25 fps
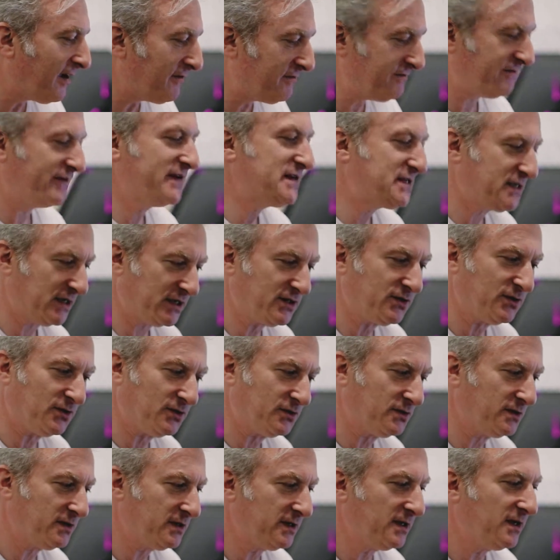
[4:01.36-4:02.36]
a physical
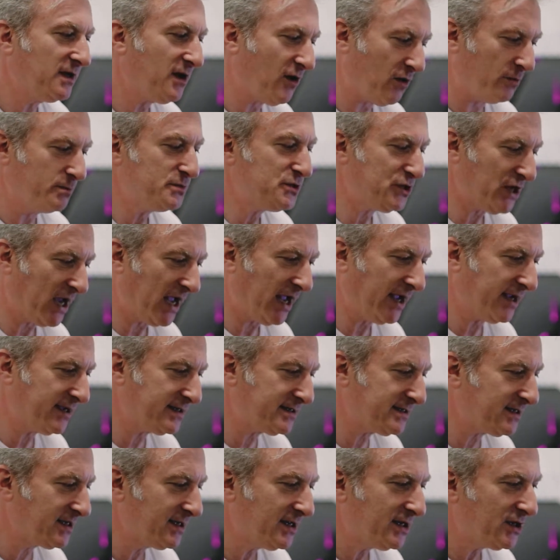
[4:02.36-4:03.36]

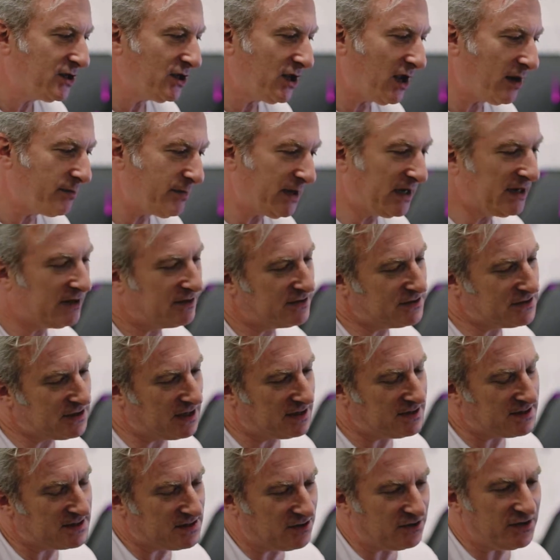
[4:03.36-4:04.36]
object, because
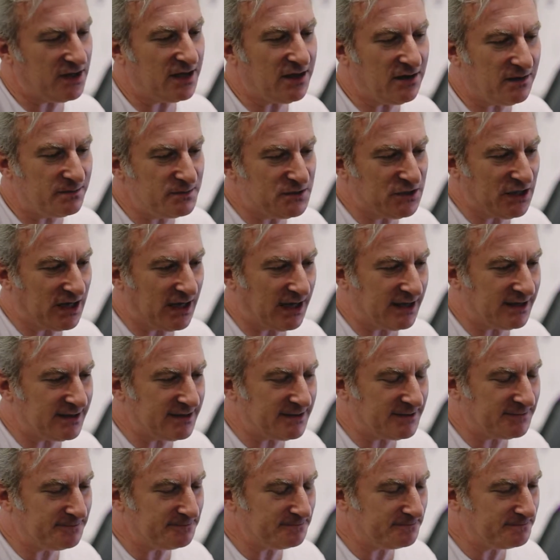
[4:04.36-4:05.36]
a sonic
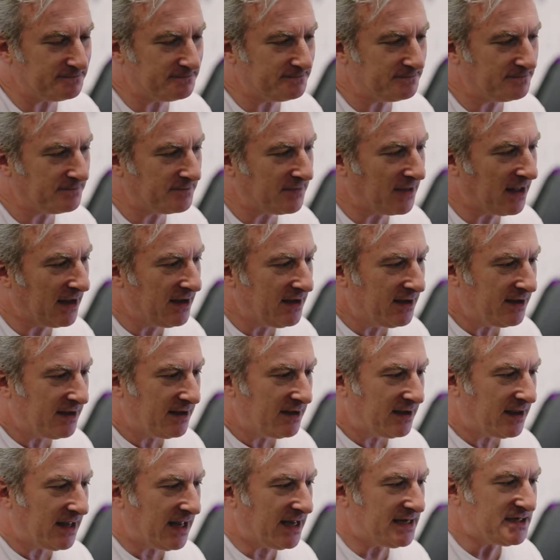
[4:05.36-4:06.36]
object,
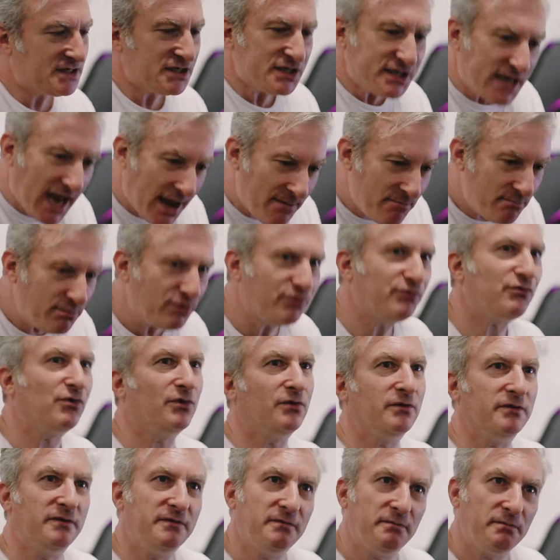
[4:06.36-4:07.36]
it's
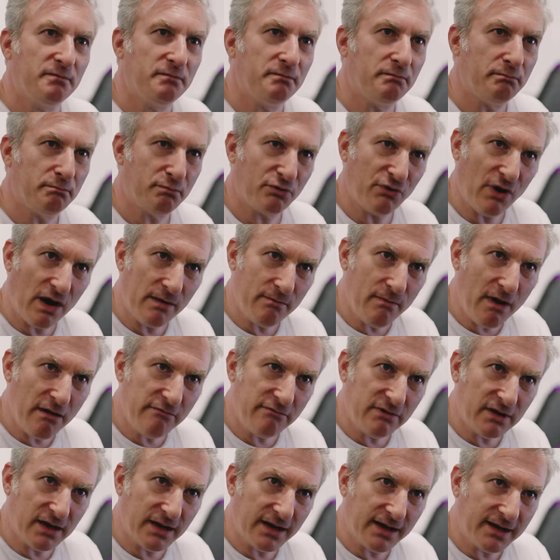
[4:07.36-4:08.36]
temporal
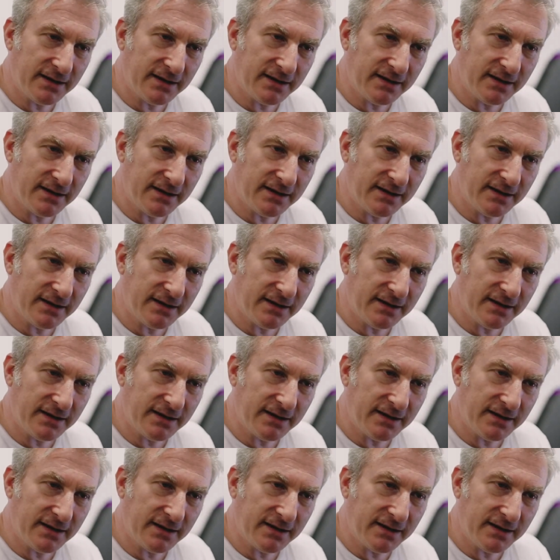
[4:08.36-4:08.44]
primarily.